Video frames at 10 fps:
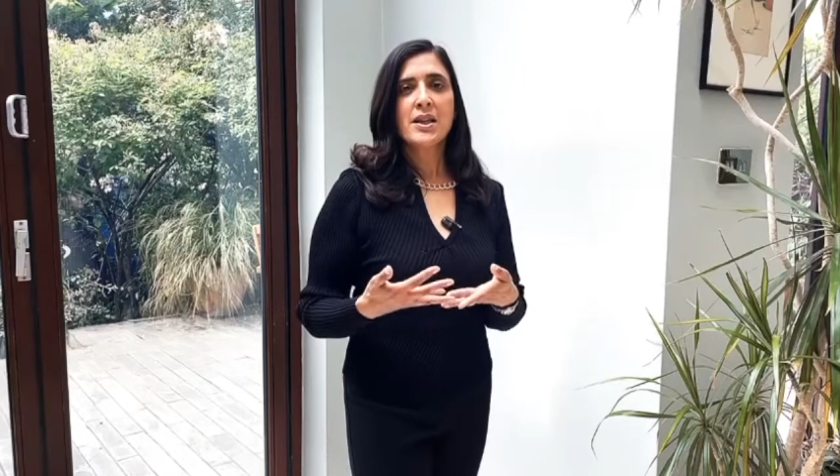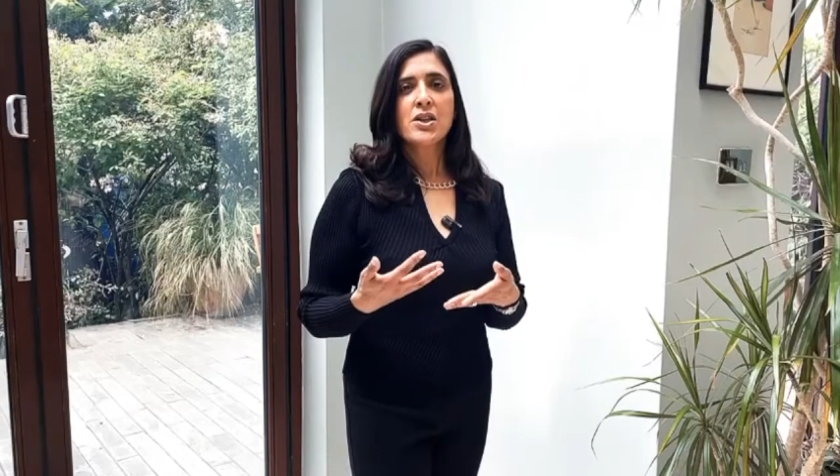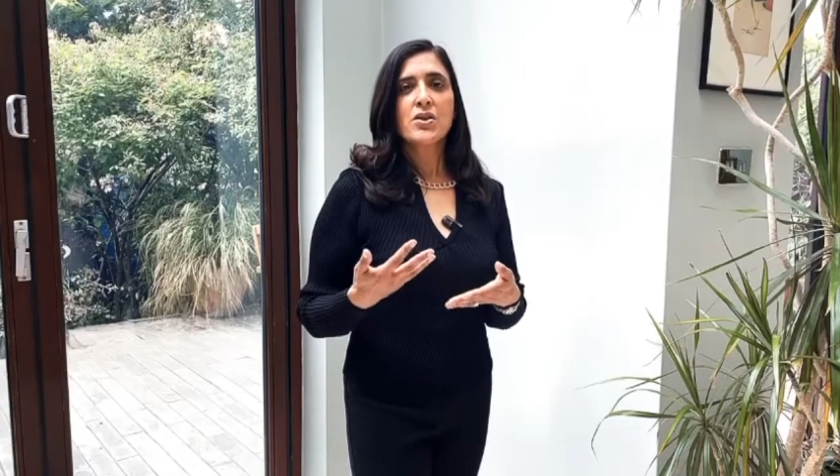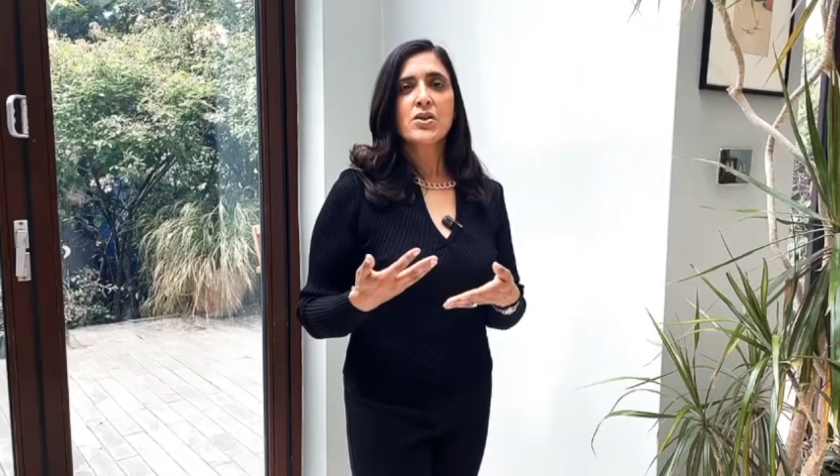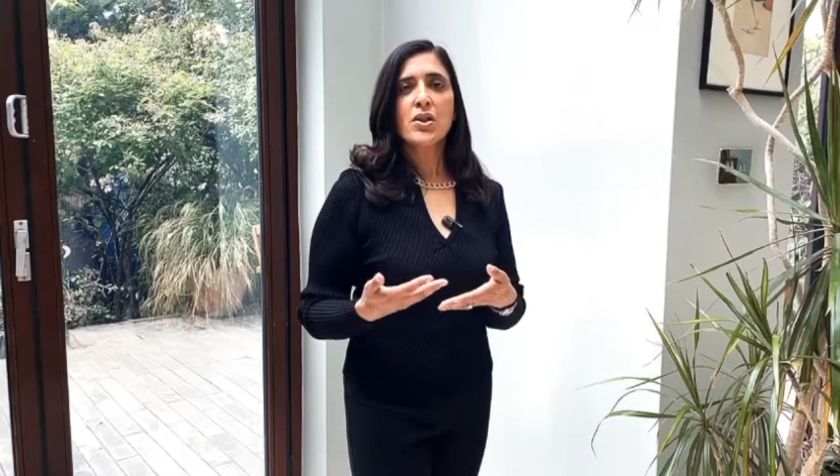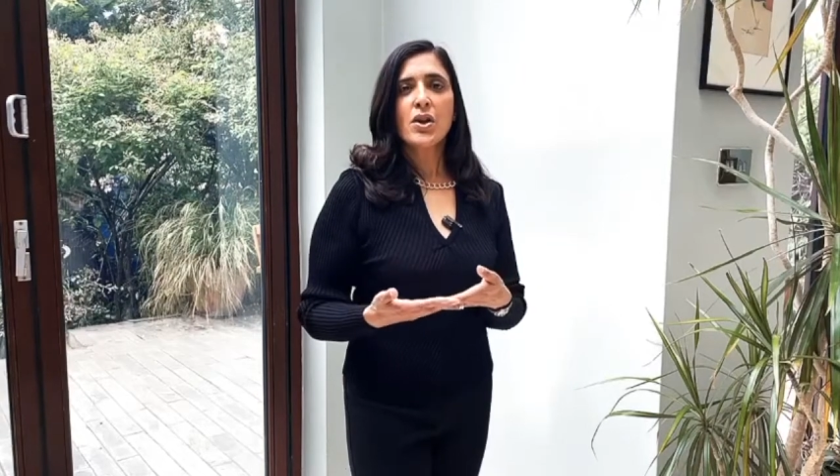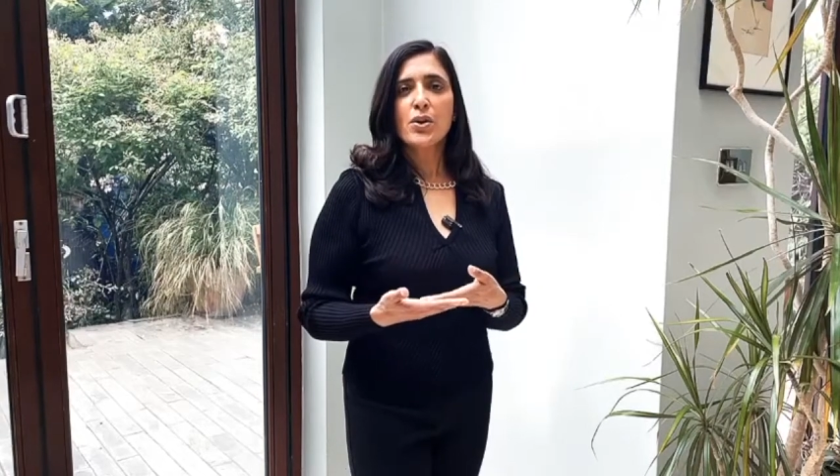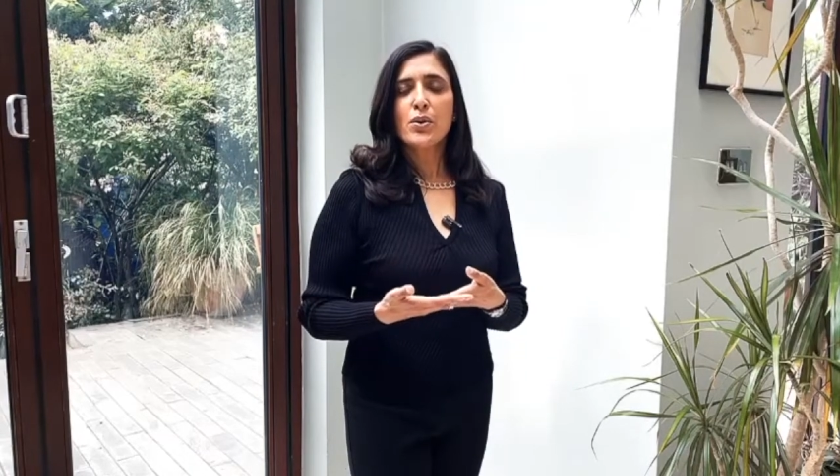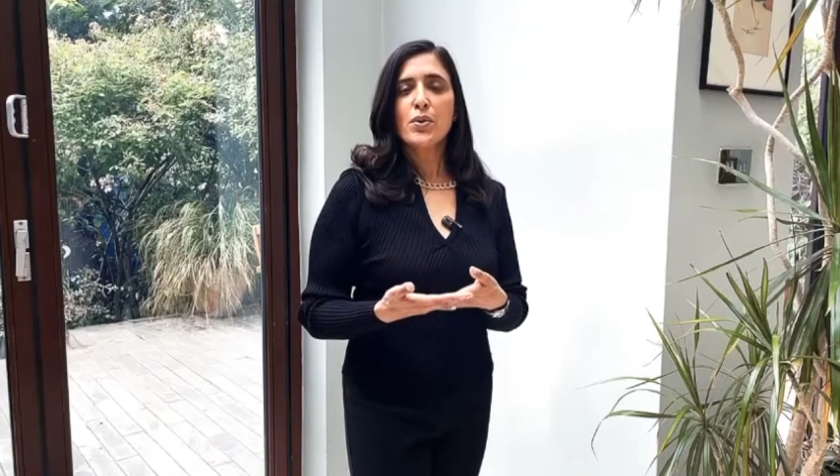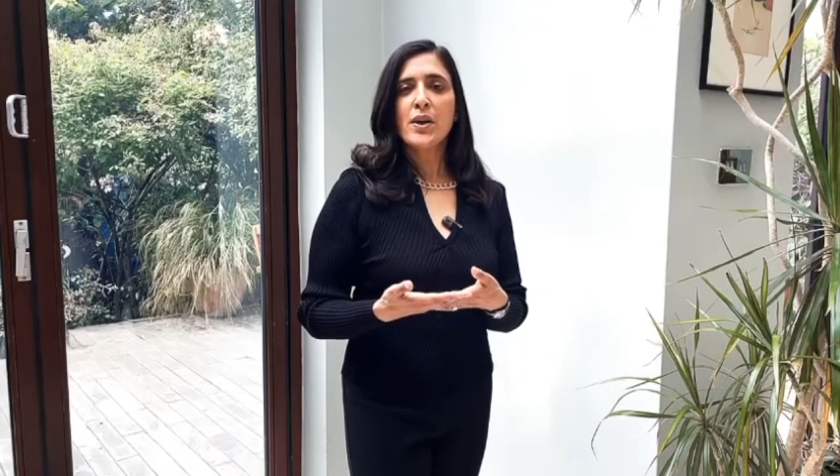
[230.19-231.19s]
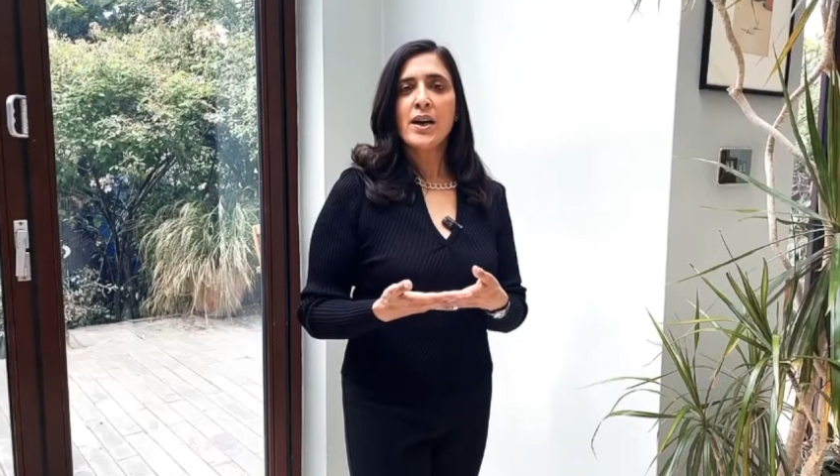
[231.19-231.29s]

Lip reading: So